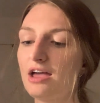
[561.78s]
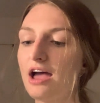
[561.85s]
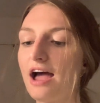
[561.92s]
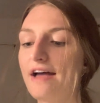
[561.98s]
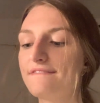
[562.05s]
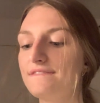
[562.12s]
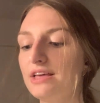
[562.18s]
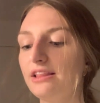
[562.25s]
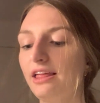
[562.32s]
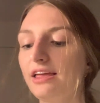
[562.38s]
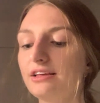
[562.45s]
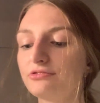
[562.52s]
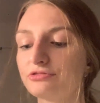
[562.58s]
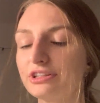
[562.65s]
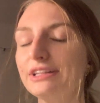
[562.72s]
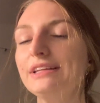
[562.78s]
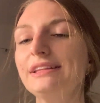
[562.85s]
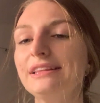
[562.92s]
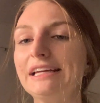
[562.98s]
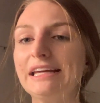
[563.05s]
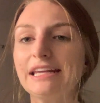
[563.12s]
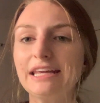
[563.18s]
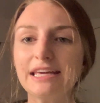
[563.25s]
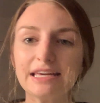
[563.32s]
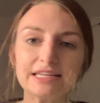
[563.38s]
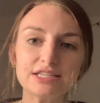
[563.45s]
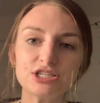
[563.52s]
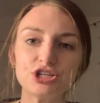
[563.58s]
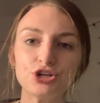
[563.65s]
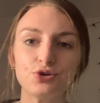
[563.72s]
I feel like really leaning
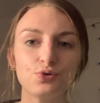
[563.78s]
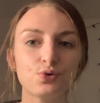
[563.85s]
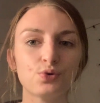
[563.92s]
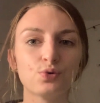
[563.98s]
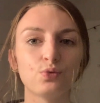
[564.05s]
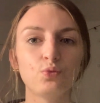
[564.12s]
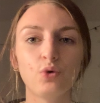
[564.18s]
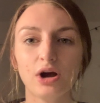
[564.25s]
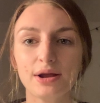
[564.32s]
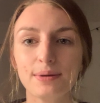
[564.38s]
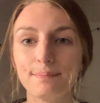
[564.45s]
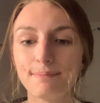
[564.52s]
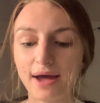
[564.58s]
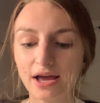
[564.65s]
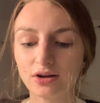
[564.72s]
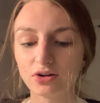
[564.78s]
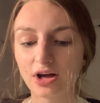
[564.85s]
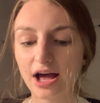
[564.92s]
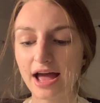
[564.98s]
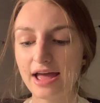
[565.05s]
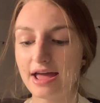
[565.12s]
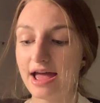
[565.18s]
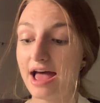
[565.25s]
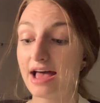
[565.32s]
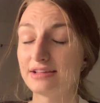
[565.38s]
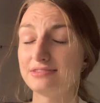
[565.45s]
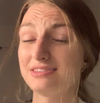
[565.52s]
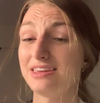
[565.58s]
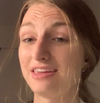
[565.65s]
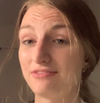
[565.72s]
into what Michael Hyatt
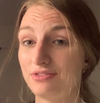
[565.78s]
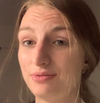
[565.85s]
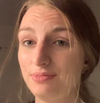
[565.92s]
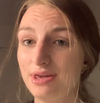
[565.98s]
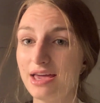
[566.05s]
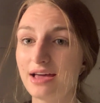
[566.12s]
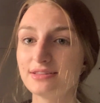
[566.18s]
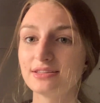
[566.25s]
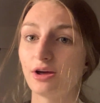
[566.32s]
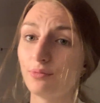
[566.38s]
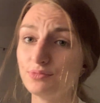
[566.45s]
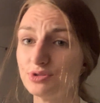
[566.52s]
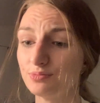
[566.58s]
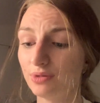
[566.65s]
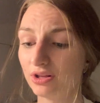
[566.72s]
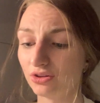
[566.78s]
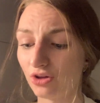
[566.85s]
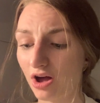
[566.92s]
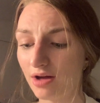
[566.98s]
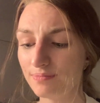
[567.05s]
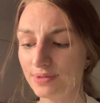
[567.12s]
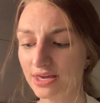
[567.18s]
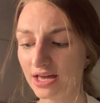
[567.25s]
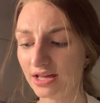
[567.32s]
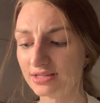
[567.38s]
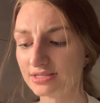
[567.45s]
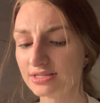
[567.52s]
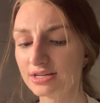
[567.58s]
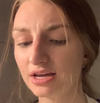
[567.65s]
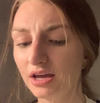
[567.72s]
has given me has helped me a lot,
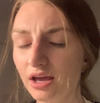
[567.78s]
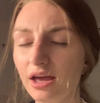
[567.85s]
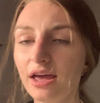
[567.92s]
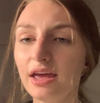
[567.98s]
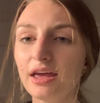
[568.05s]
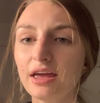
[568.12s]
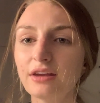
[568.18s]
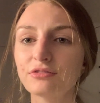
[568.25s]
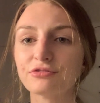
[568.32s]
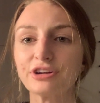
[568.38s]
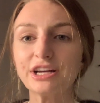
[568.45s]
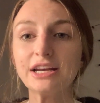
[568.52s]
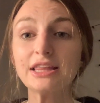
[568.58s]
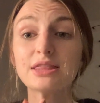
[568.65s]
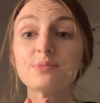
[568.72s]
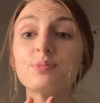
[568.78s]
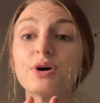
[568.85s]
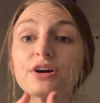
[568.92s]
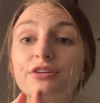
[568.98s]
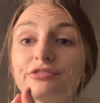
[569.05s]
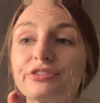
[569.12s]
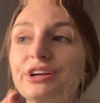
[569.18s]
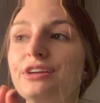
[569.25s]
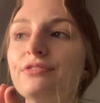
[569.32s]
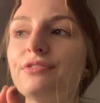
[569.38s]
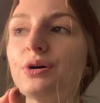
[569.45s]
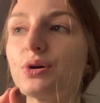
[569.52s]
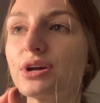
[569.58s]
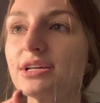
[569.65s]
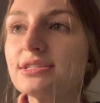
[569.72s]
because in reading the book Free to
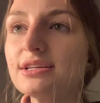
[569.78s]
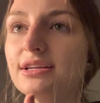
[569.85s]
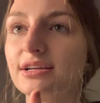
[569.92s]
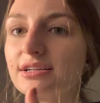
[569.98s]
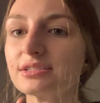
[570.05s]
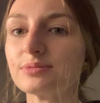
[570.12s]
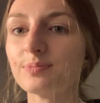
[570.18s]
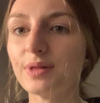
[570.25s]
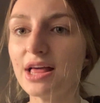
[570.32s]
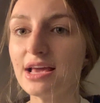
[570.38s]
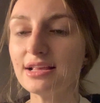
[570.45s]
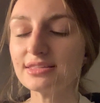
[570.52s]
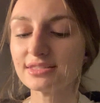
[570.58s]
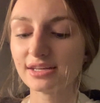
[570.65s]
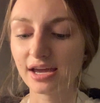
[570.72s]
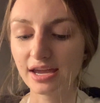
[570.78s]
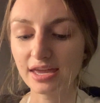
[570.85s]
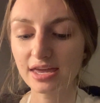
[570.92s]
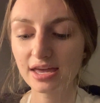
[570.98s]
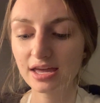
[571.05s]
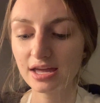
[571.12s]
Focus, it explains like